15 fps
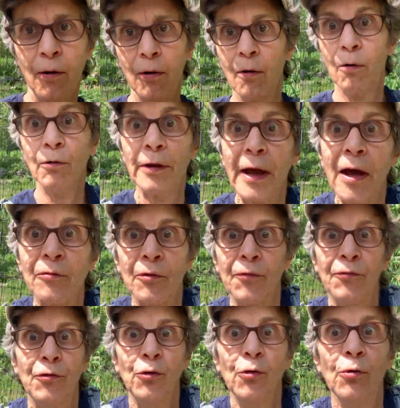Only have a
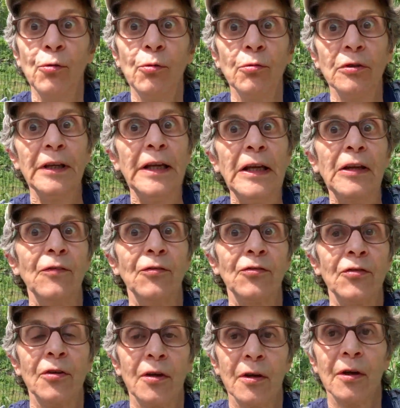few
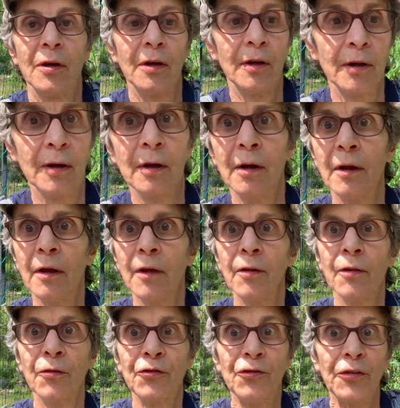leaves.
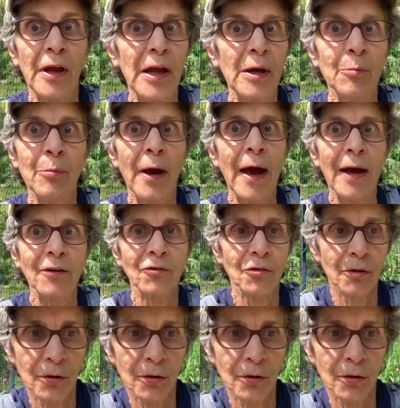Same batch.